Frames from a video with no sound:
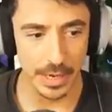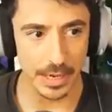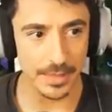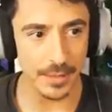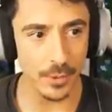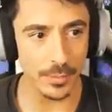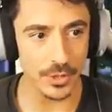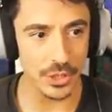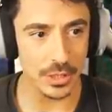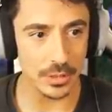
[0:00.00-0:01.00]
And I think what I'm
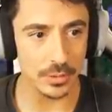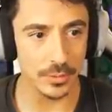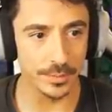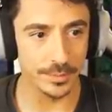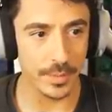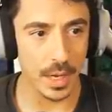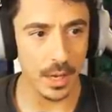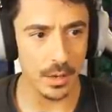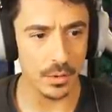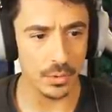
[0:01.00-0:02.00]
going to do...
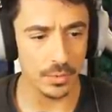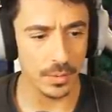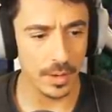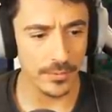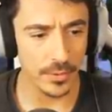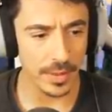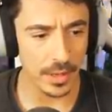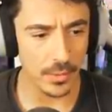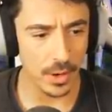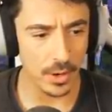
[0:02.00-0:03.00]
Oh, I thought they go...